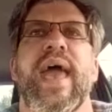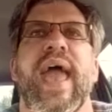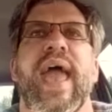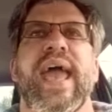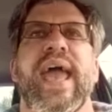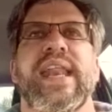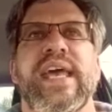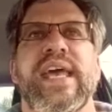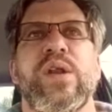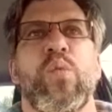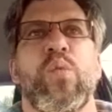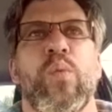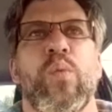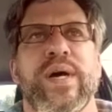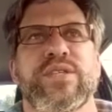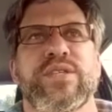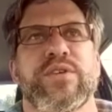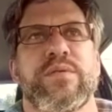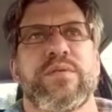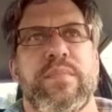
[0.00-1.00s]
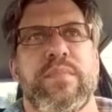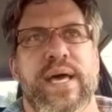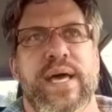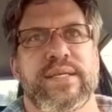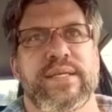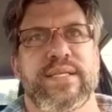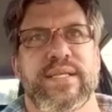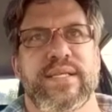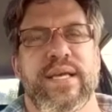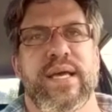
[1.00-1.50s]
And in Western
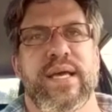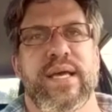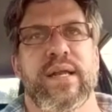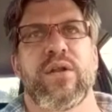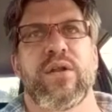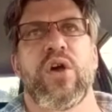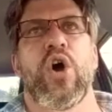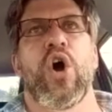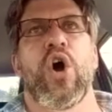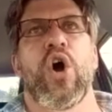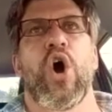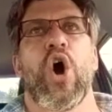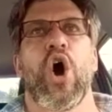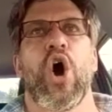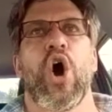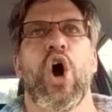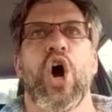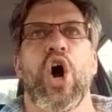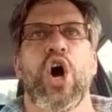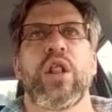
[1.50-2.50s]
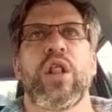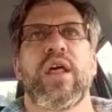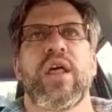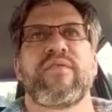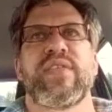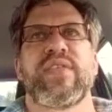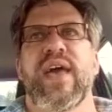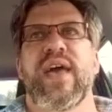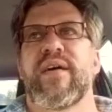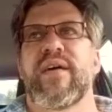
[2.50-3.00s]
medicine, all
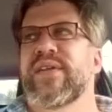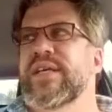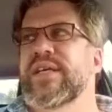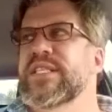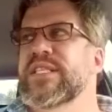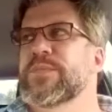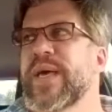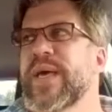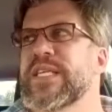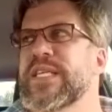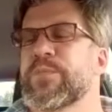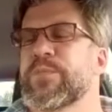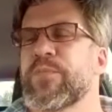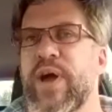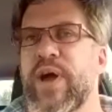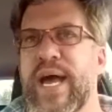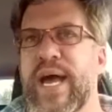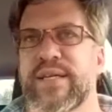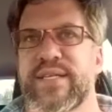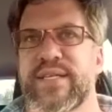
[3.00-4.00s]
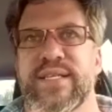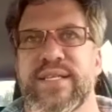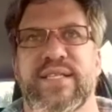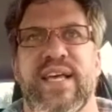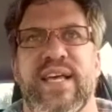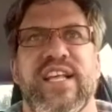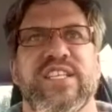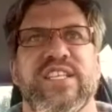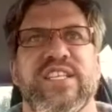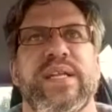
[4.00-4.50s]
of the evidence-based practice
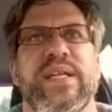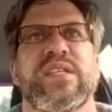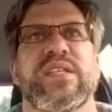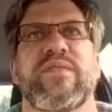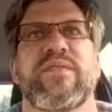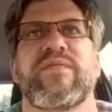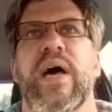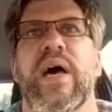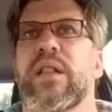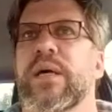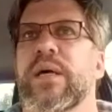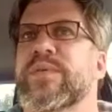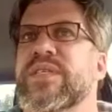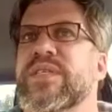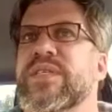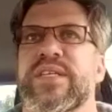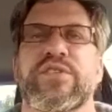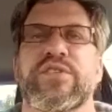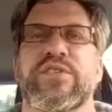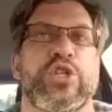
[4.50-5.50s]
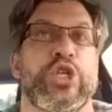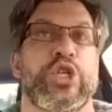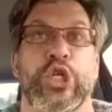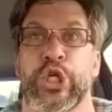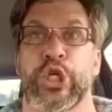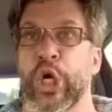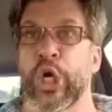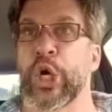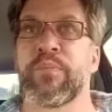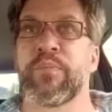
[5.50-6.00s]
that has been developed since
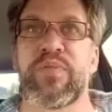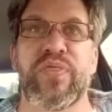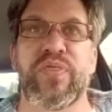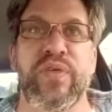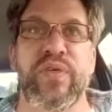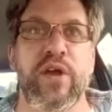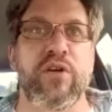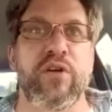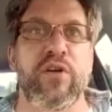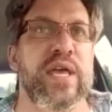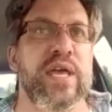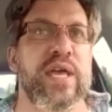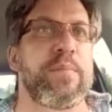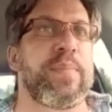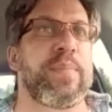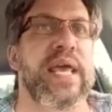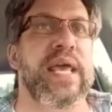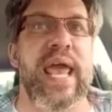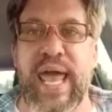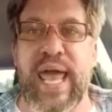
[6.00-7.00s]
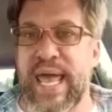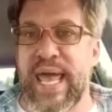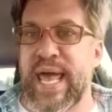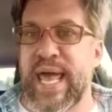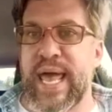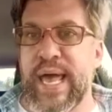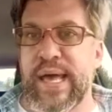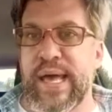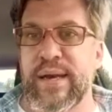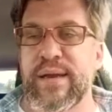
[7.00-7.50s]
germ theory
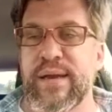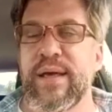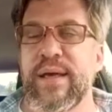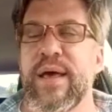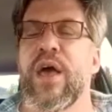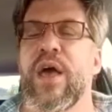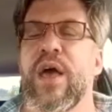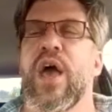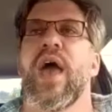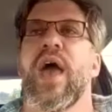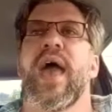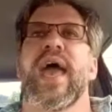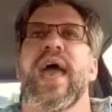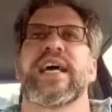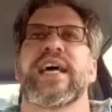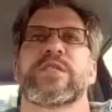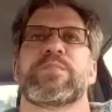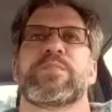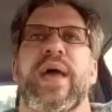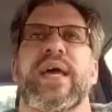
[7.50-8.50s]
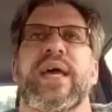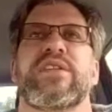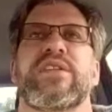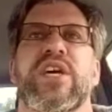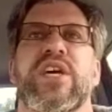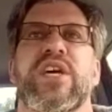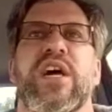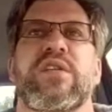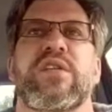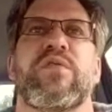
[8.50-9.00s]
began has been
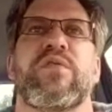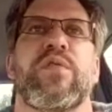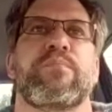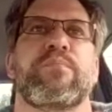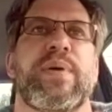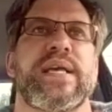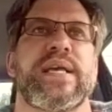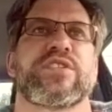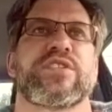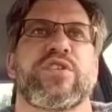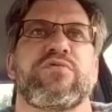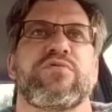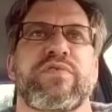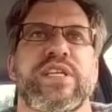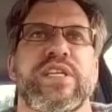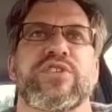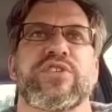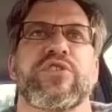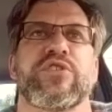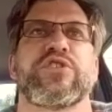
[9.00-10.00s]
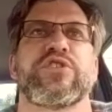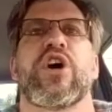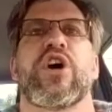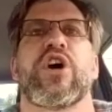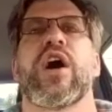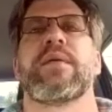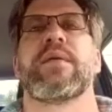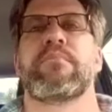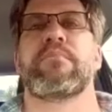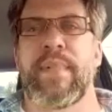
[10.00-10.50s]
done based on research
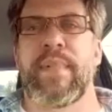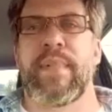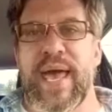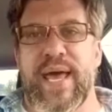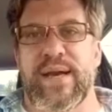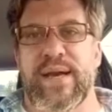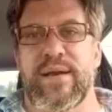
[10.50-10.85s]
on men.